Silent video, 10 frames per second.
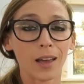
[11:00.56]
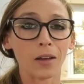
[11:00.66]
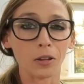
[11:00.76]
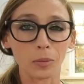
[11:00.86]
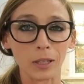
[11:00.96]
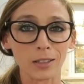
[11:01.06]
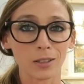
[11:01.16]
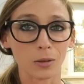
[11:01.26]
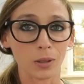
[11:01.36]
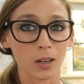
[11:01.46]

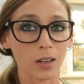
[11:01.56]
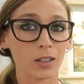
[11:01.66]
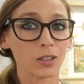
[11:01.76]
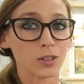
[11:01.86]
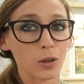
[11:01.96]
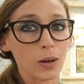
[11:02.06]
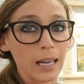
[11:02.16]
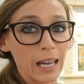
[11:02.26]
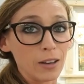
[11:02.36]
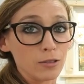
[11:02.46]
elements going on. So I
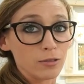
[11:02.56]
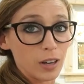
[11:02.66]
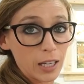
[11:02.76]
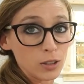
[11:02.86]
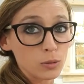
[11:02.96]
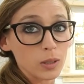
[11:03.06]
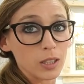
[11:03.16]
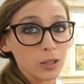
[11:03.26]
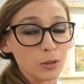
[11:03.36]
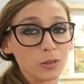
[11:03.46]
have vinyl
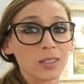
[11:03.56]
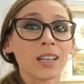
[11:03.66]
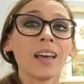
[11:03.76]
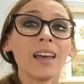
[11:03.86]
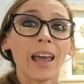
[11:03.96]
windows